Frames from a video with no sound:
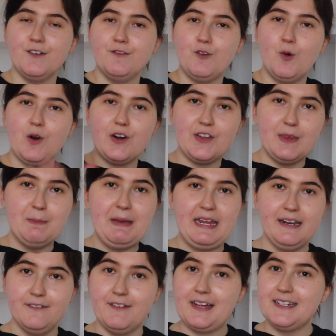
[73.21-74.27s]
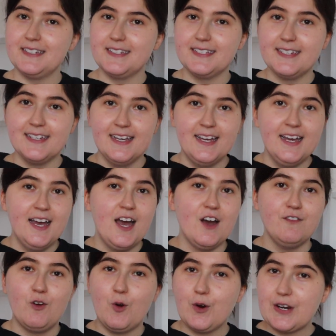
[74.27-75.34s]
for the main event
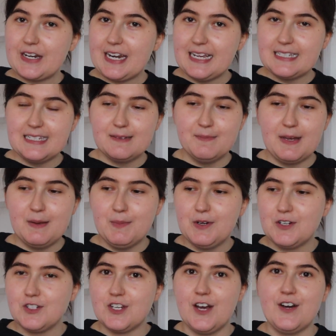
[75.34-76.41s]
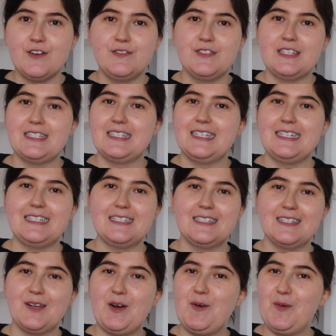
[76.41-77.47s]
of organizing my bookshelves, this
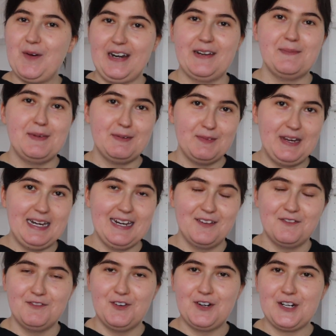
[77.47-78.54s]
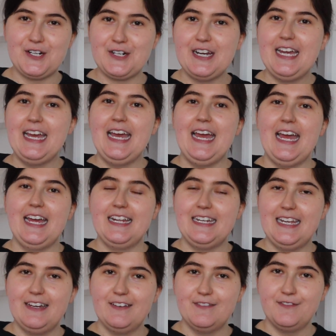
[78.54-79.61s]
is what I've been waiting for,
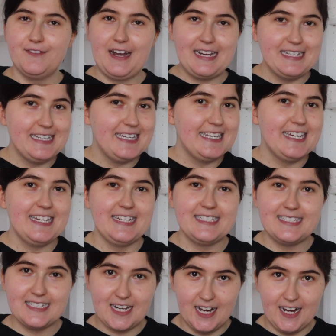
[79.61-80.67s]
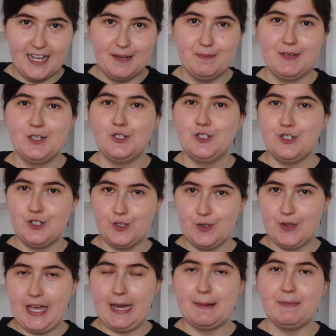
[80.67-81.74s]
and finally it is time to do
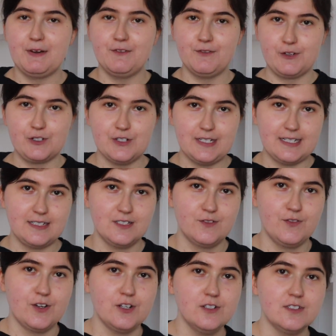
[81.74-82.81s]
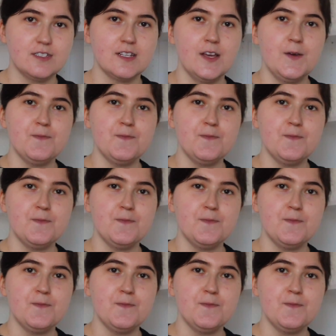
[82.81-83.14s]
that. But first things first,